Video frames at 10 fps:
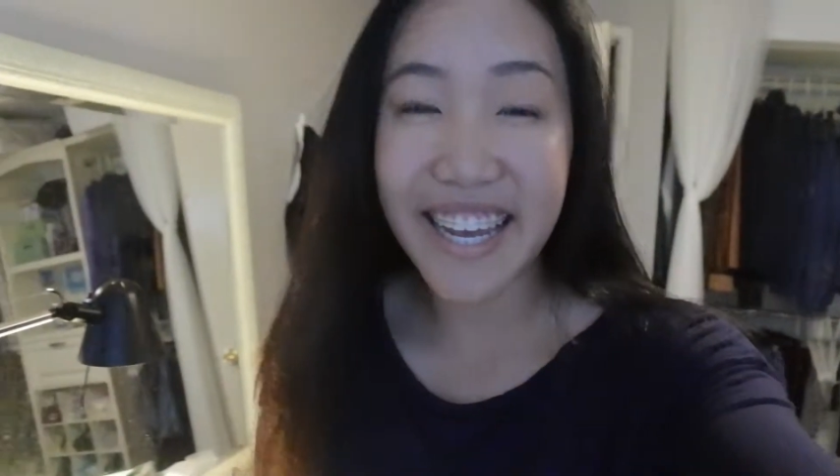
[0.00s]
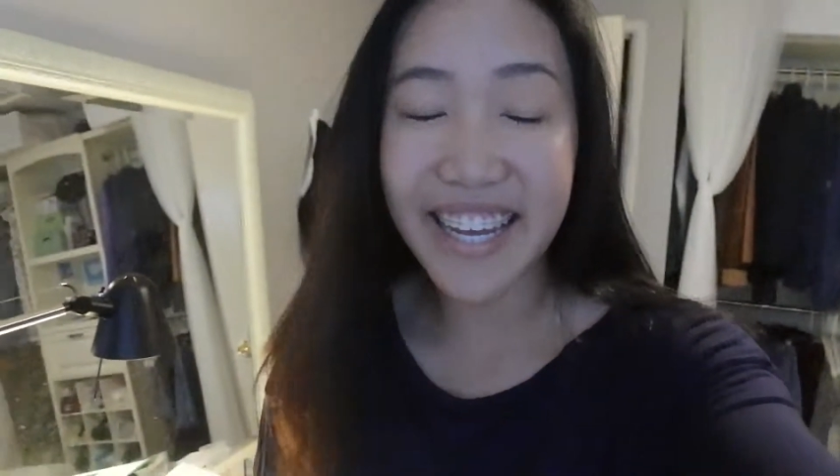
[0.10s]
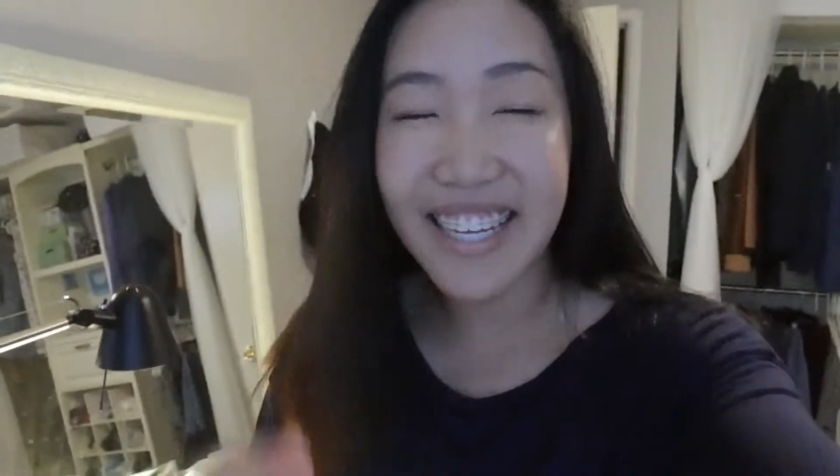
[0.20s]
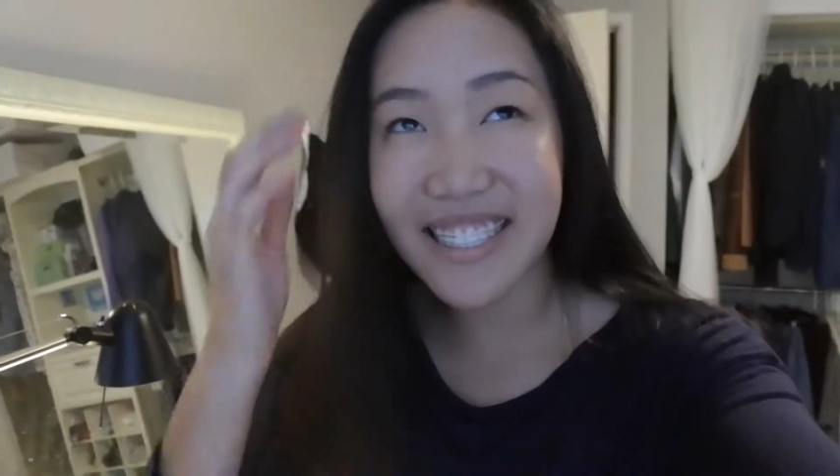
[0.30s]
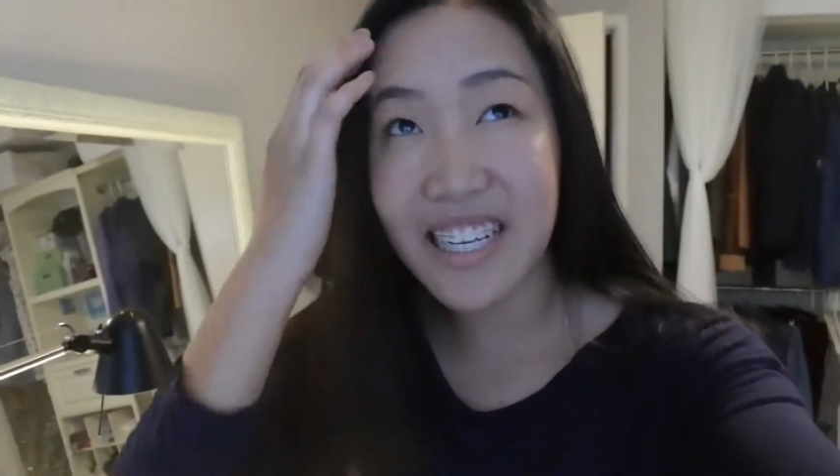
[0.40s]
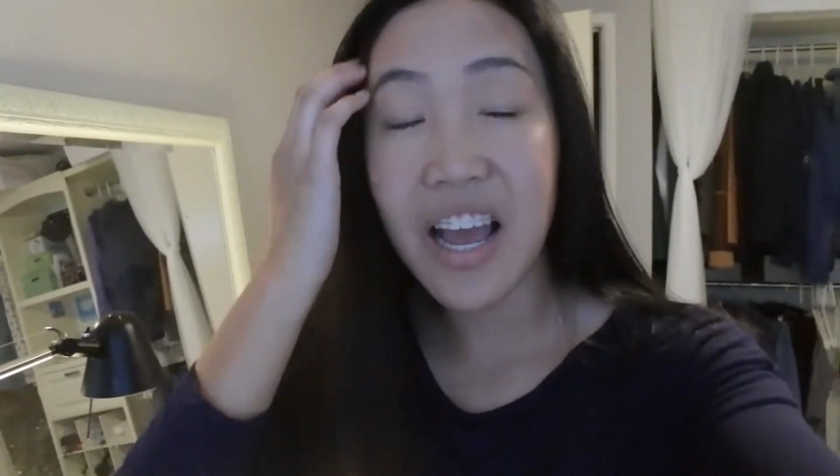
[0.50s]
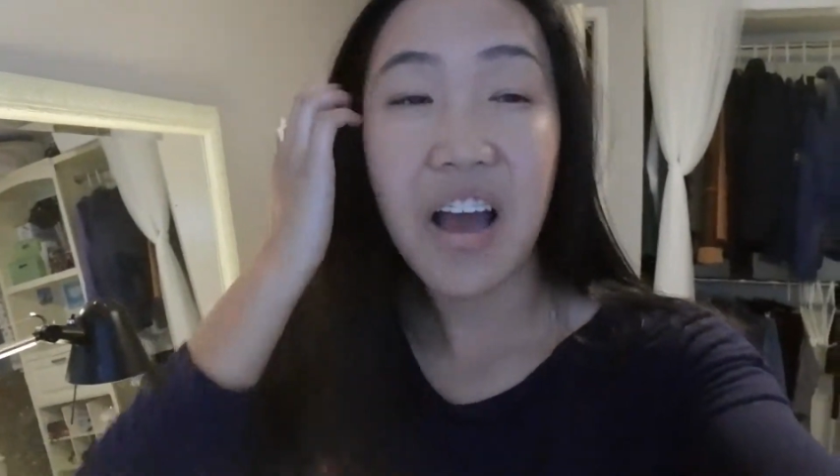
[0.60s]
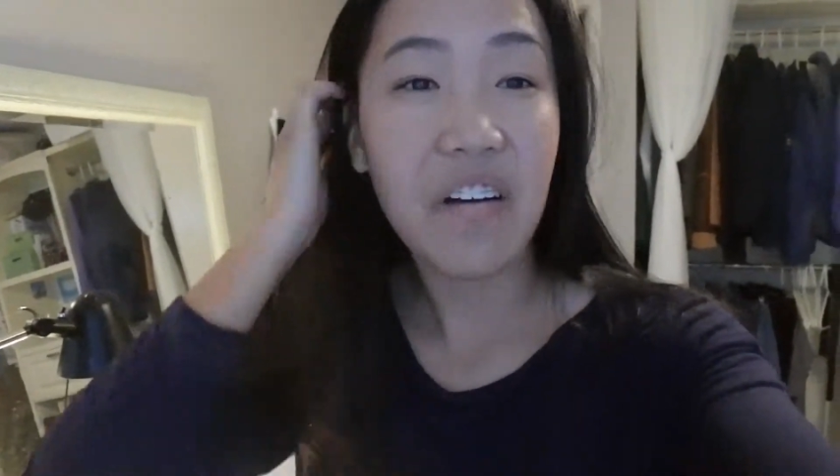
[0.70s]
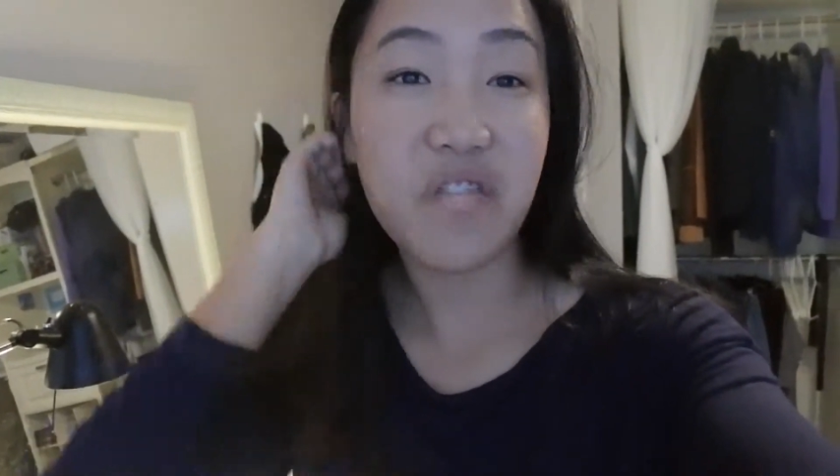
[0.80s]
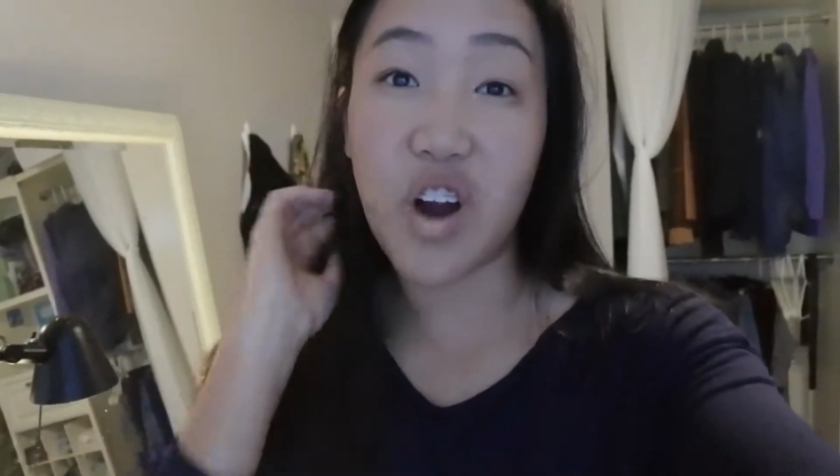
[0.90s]
is
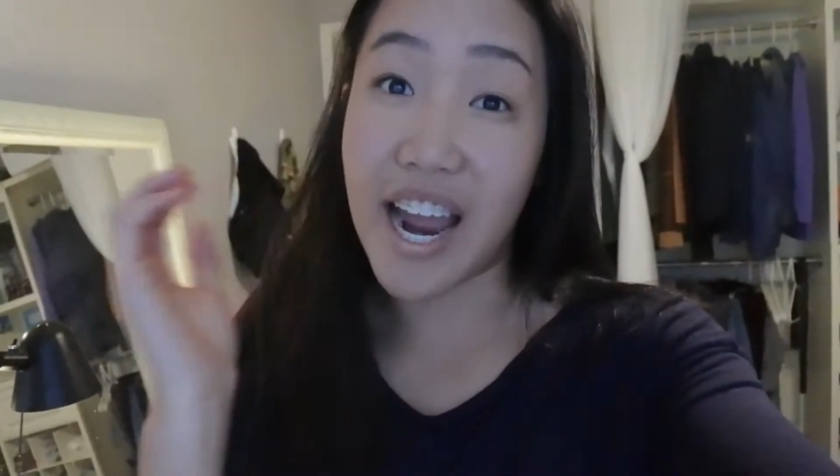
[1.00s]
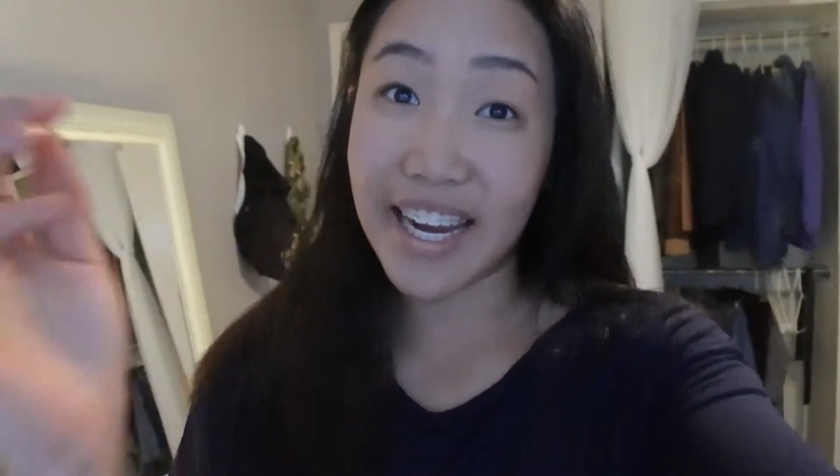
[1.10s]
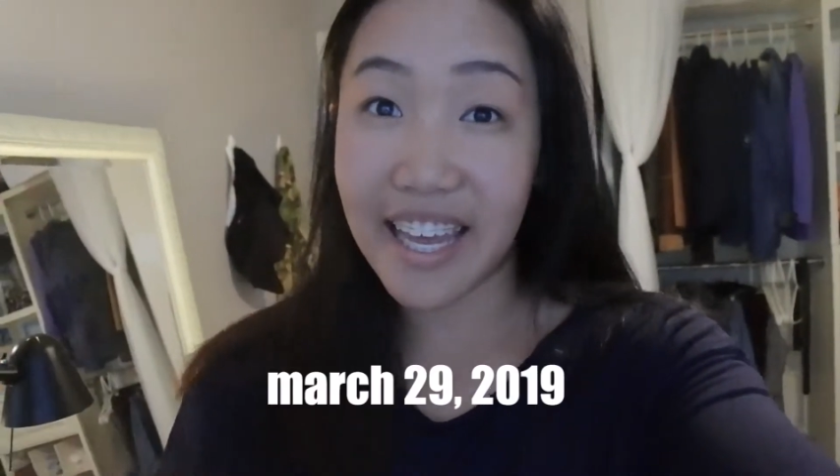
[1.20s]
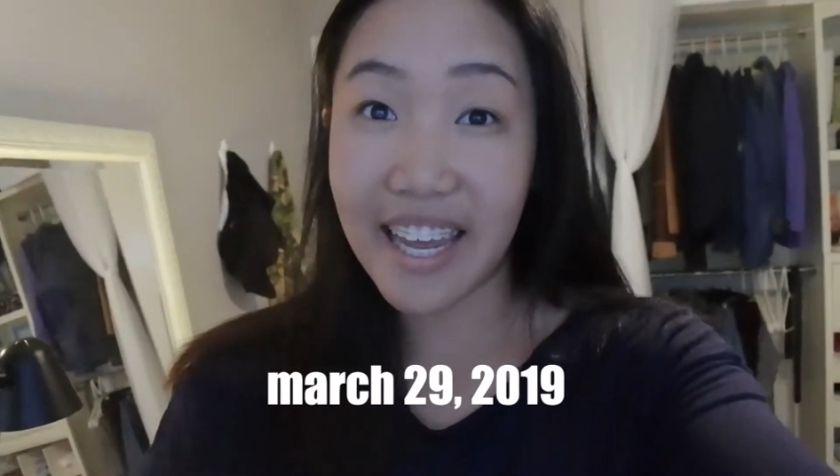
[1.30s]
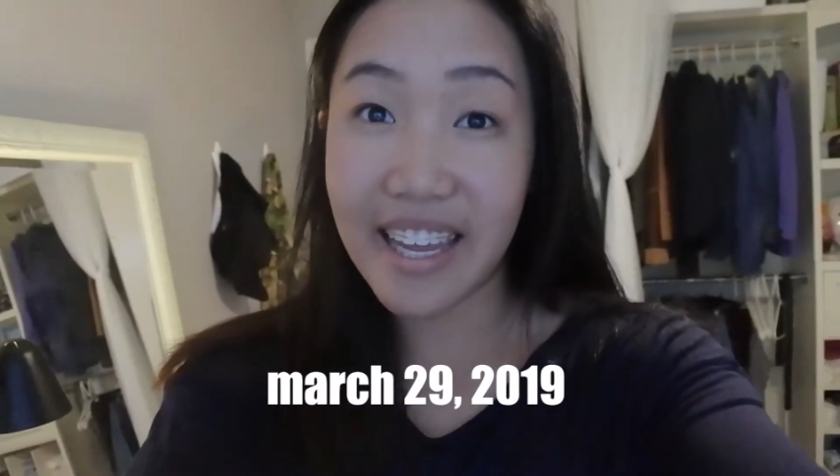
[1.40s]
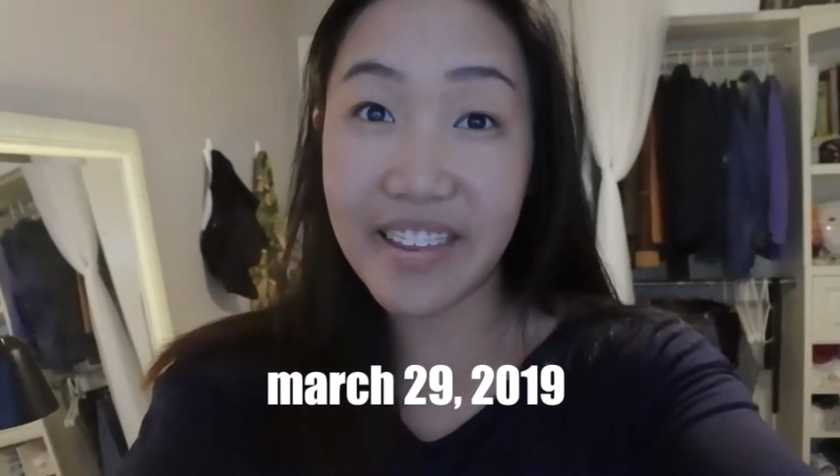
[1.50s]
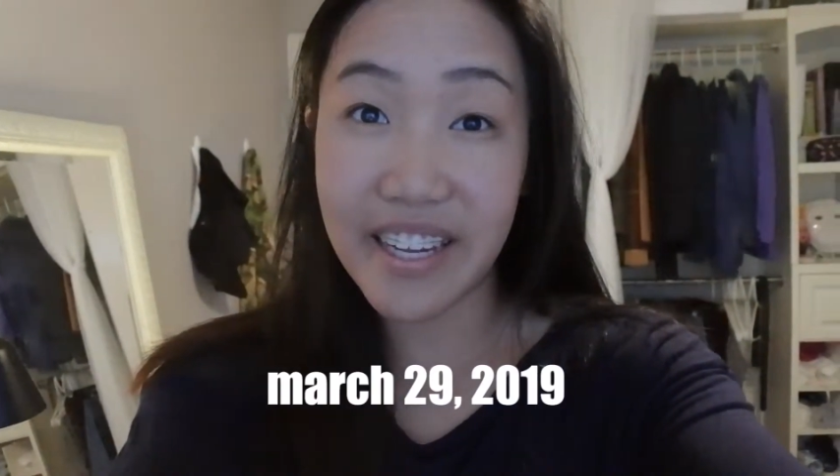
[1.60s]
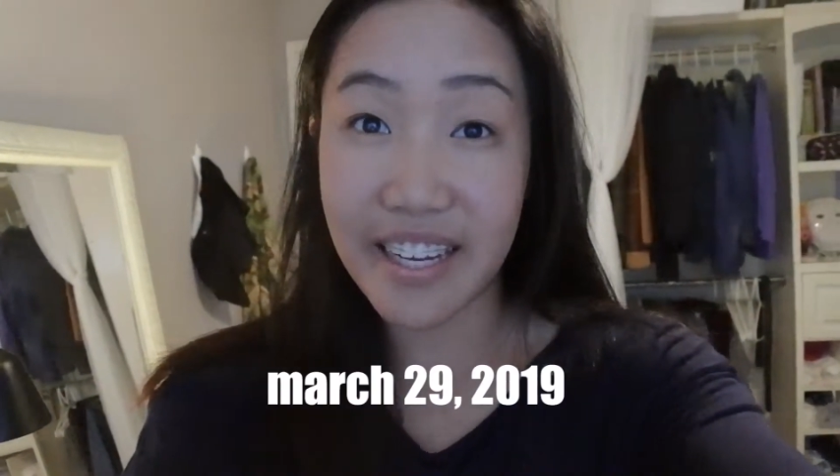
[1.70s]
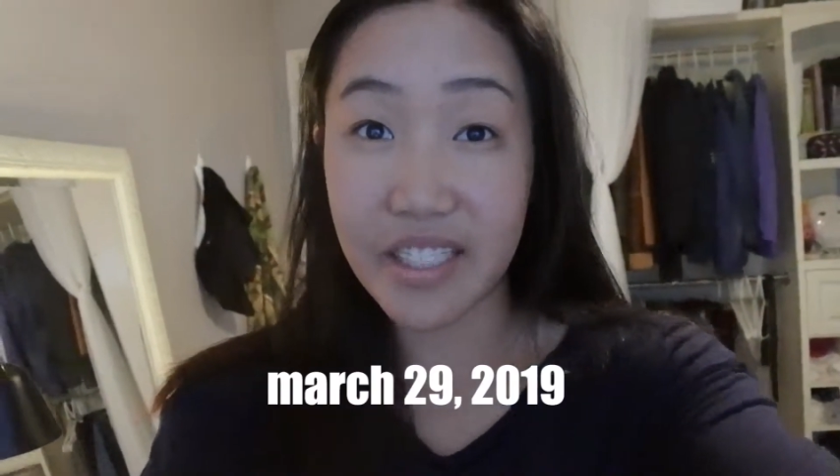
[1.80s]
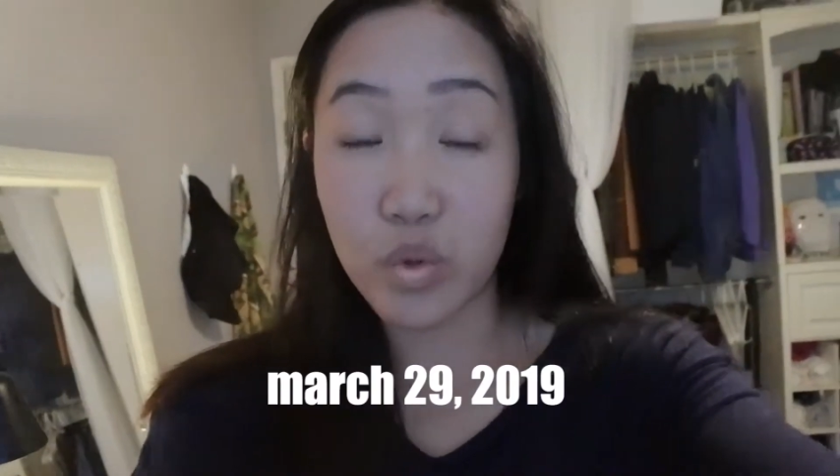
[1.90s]
Friday the